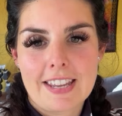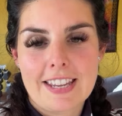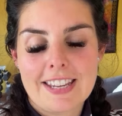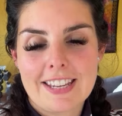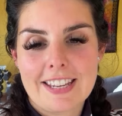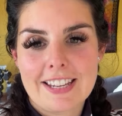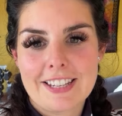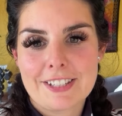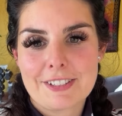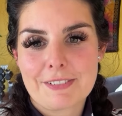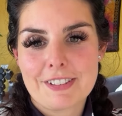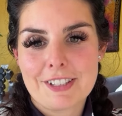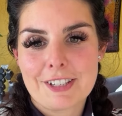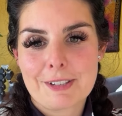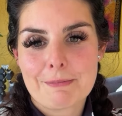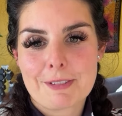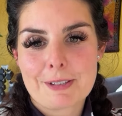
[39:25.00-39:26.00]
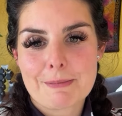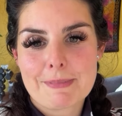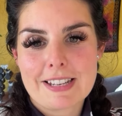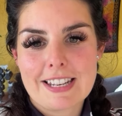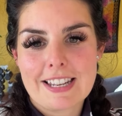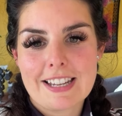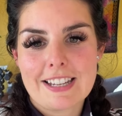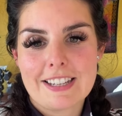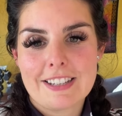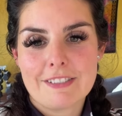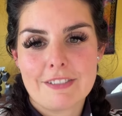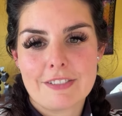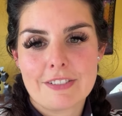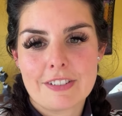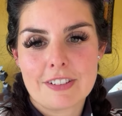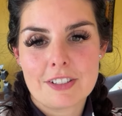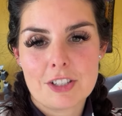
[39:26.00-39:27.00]
Hey guys, welcome to my live.
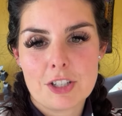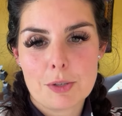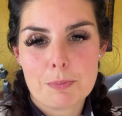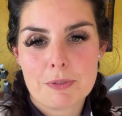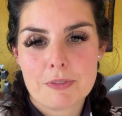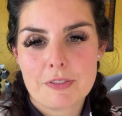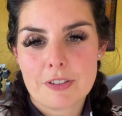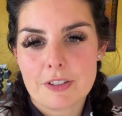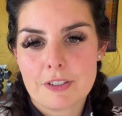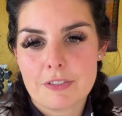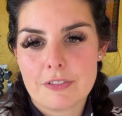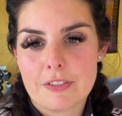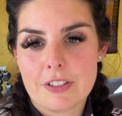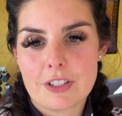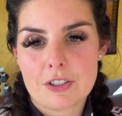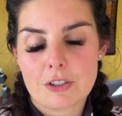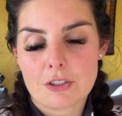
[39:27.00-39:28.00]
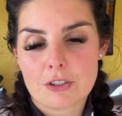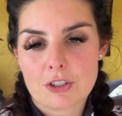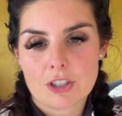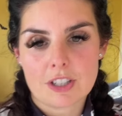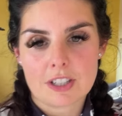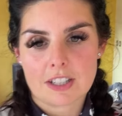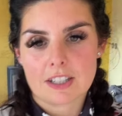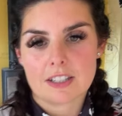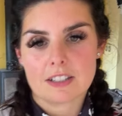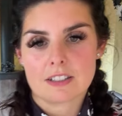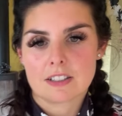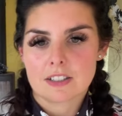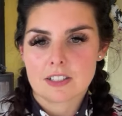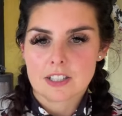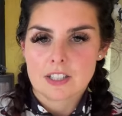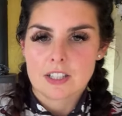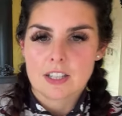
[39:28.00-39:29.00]
Do you prefer fish or chicken?
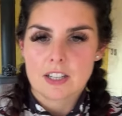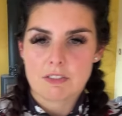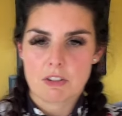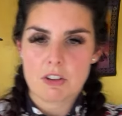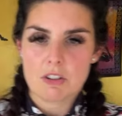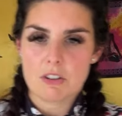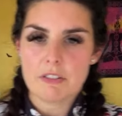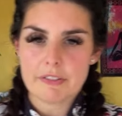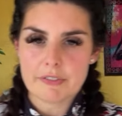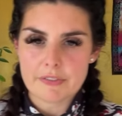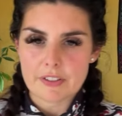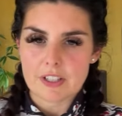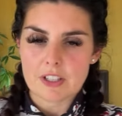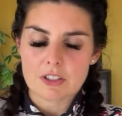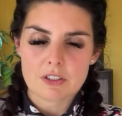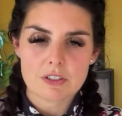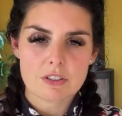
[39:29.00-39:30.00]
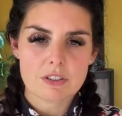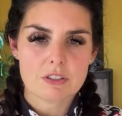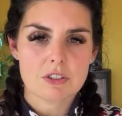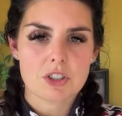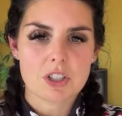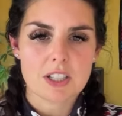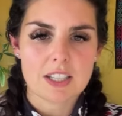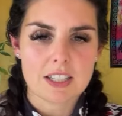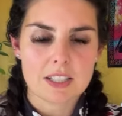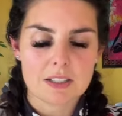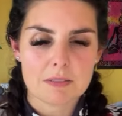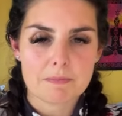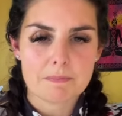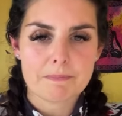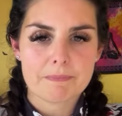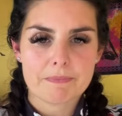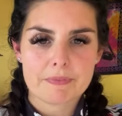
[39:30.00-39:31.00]
I've gone off fish.
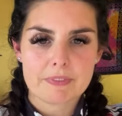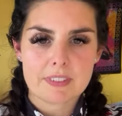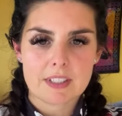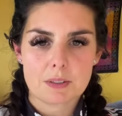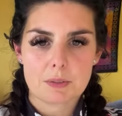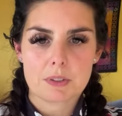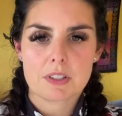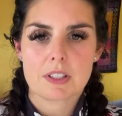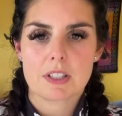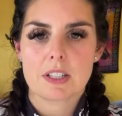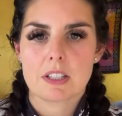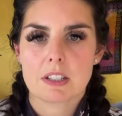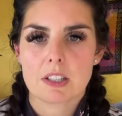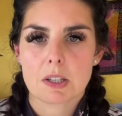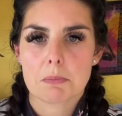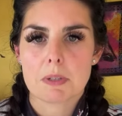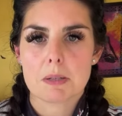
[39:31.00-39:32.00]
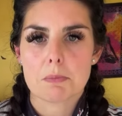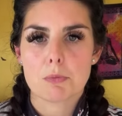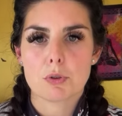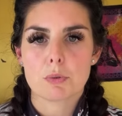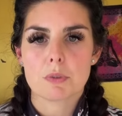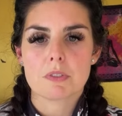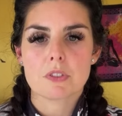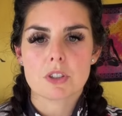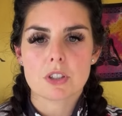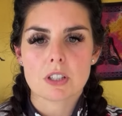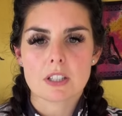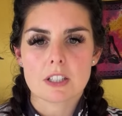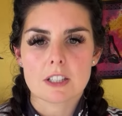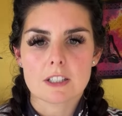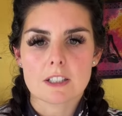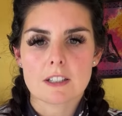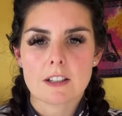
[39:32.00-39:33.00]
Chicken, I would say. You can make more with
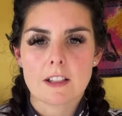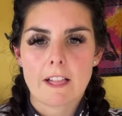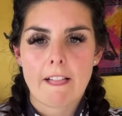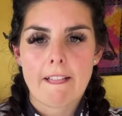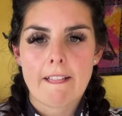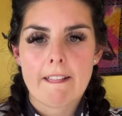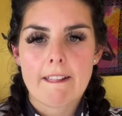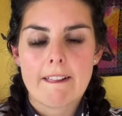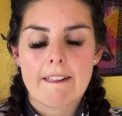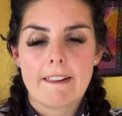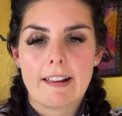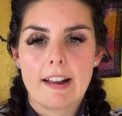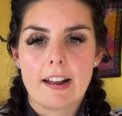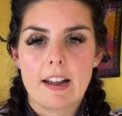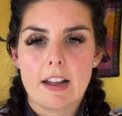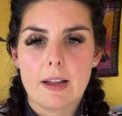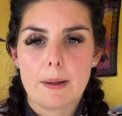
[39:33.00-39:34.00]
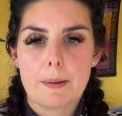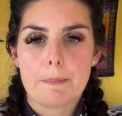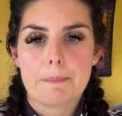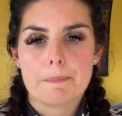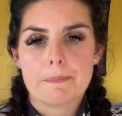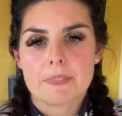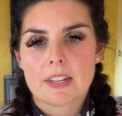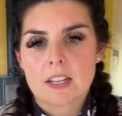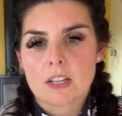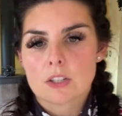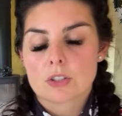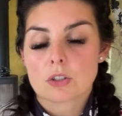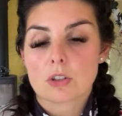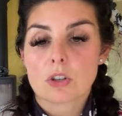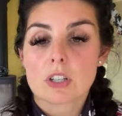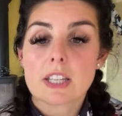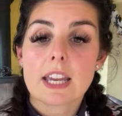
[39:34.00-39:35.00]
chicken.
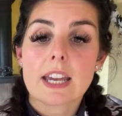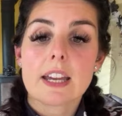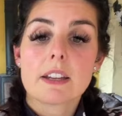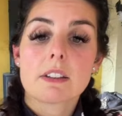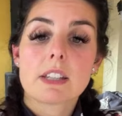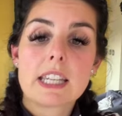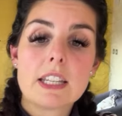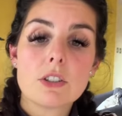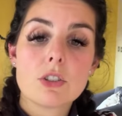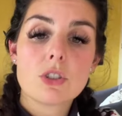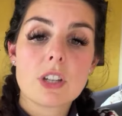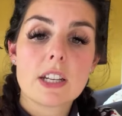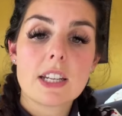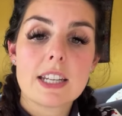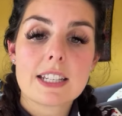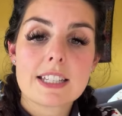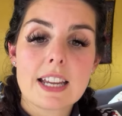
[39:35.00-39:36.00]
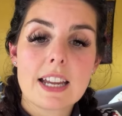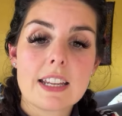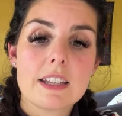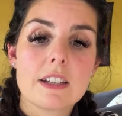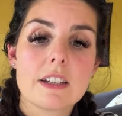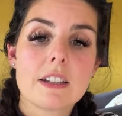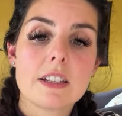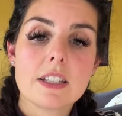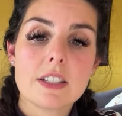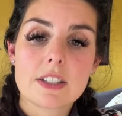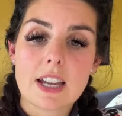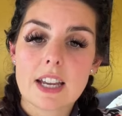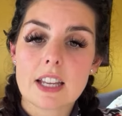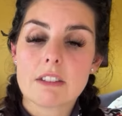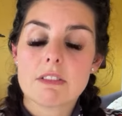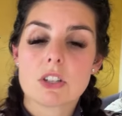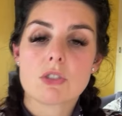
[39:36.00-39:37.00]
Ketogenic diet is
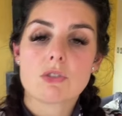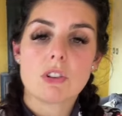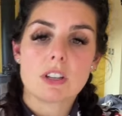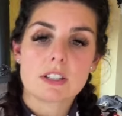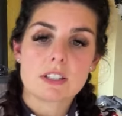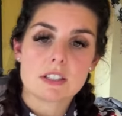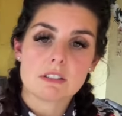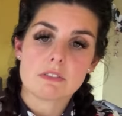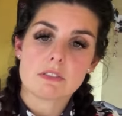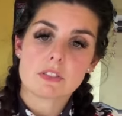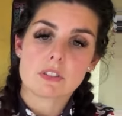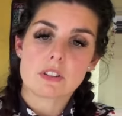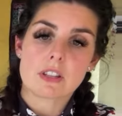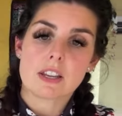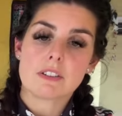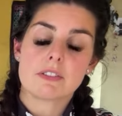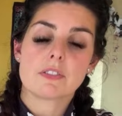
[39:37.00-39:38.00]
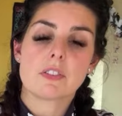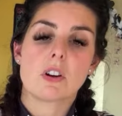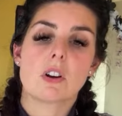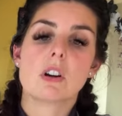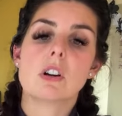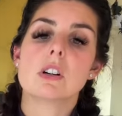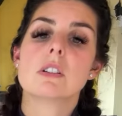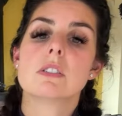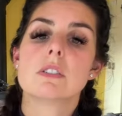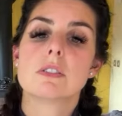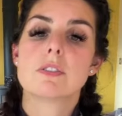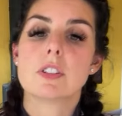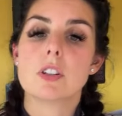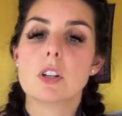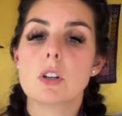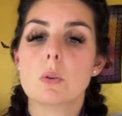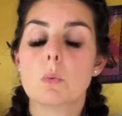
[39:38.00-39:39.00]
highly restrictive, so therefore
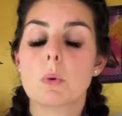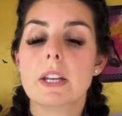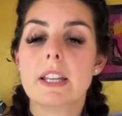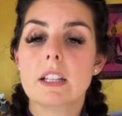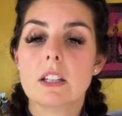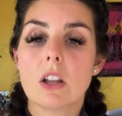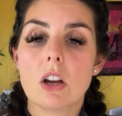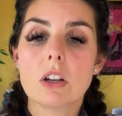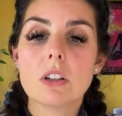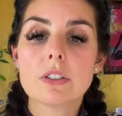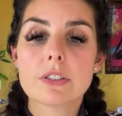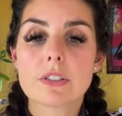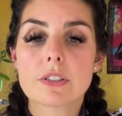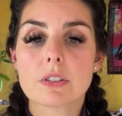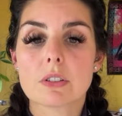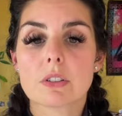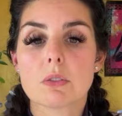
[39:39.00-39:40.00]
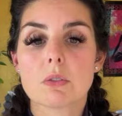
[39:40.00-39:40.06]
for weight loss